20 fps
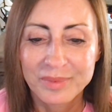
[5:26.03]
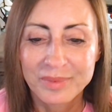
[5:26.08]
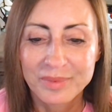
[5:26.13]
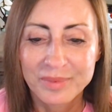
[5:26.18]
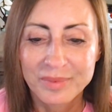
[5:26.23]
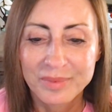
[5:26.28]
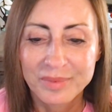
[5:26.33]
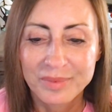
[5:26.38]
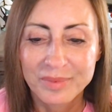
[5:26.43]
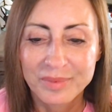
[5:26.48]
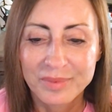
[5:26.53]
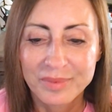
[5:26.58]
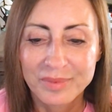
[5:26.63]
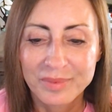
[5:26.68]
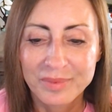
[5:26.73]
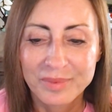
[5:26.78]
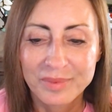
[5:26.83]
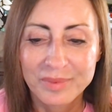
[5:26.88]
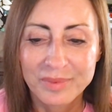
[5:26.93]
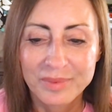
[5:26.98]

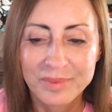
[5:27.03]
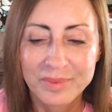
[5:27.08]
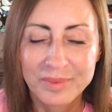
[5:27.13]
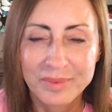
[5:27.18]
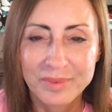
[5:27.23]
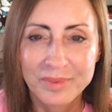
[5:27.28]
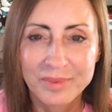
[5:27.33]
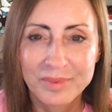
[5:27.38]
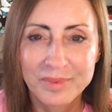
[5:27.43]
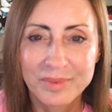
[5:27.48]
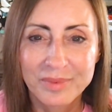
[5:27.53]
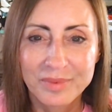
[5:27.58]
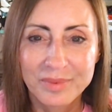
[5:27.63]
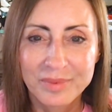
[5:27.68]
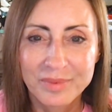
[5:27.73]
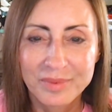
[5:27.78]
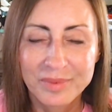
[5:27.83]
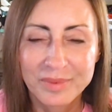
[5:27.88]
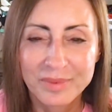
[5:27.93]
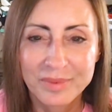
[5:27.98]

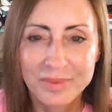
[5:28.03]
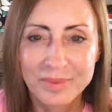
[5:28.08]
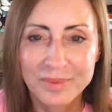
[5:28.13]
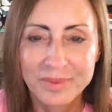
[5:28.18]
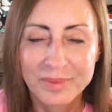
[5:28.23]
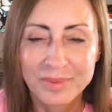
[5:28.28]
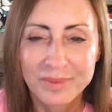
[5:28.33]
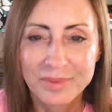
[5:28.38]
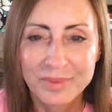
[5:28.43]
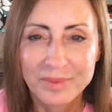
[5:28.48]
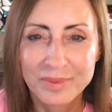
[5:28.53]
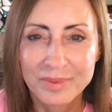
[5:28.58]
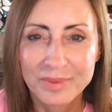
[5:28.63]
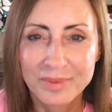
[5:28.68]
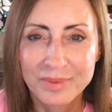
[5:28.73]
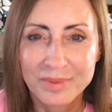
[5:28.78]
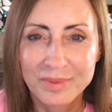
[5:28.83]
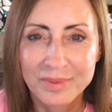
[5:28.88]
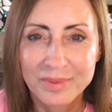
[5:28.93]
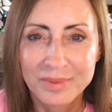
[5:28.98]

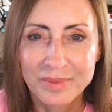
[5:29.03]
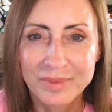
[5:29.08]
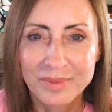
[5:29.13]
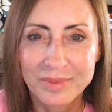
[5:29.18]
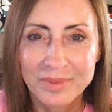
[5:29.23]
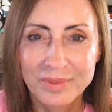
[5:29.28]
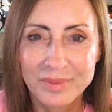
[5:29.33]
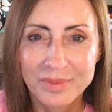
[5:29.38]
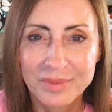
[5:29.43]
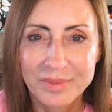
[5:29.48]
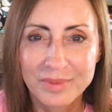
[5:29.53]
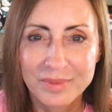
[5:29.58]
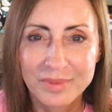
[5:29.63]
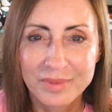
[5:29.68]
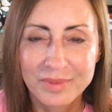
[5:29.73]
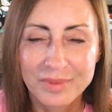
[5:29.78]
(silent)